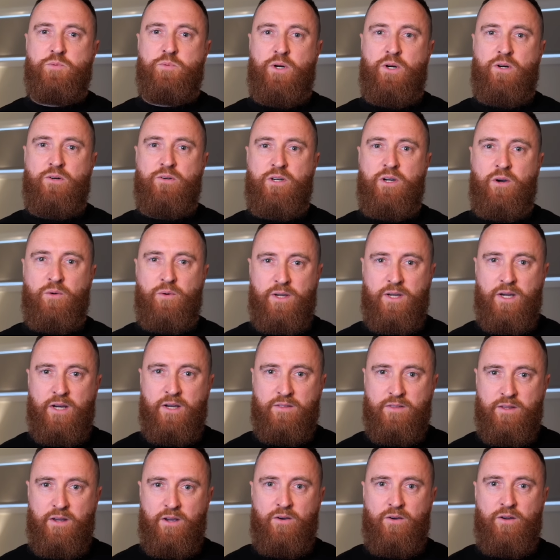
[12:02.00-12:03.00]
well, going
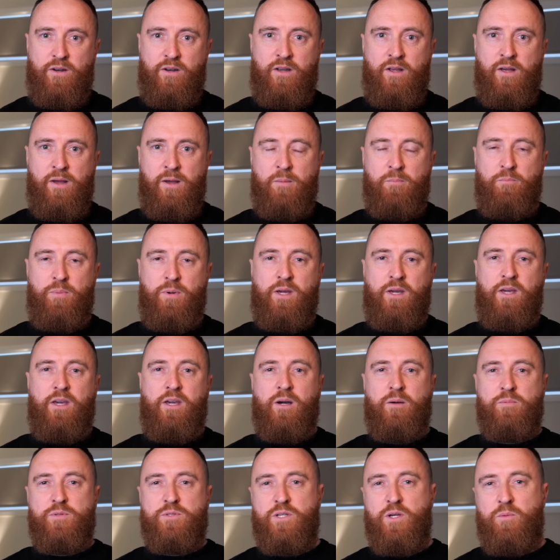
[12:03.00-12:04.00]
out there and picking
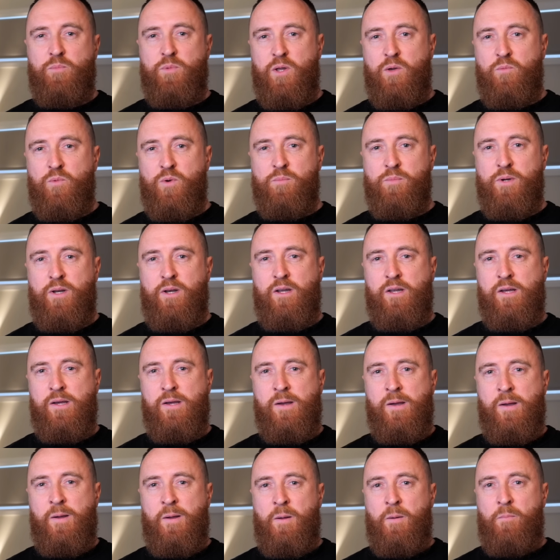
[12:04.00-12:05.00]
up so many women,
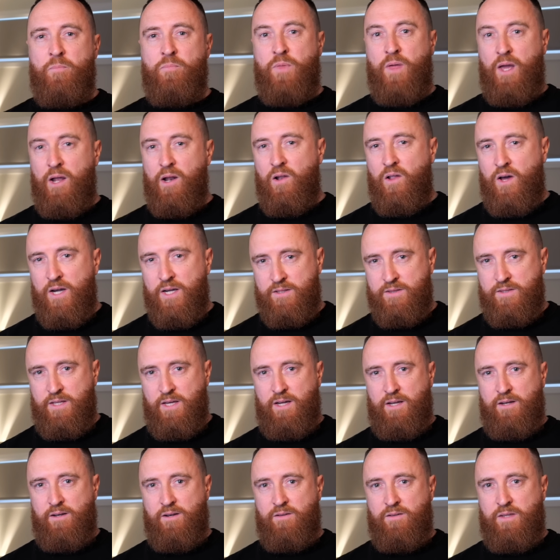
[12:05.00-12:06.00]
they like
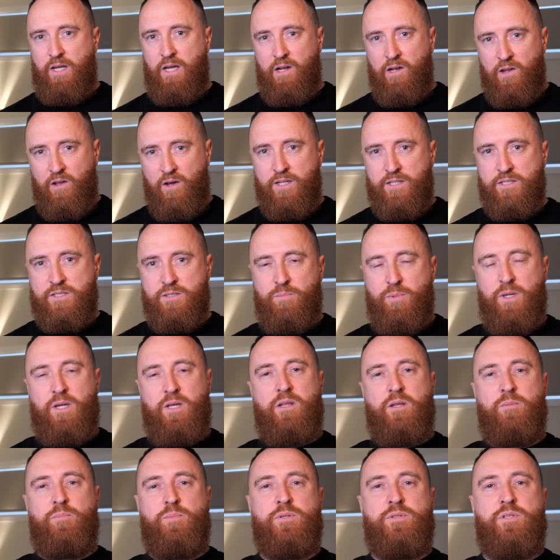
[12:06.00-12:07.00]
that. They like to be
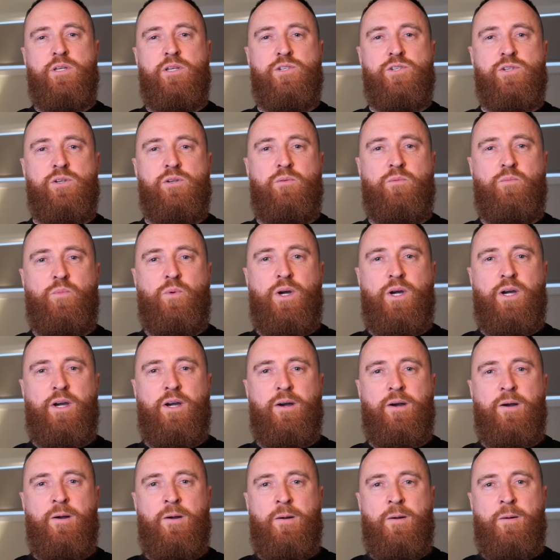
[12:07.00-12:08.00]
in the position
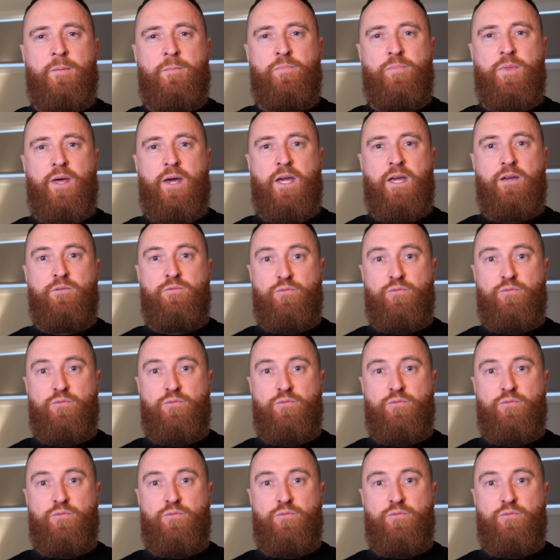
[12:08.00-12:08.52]
where they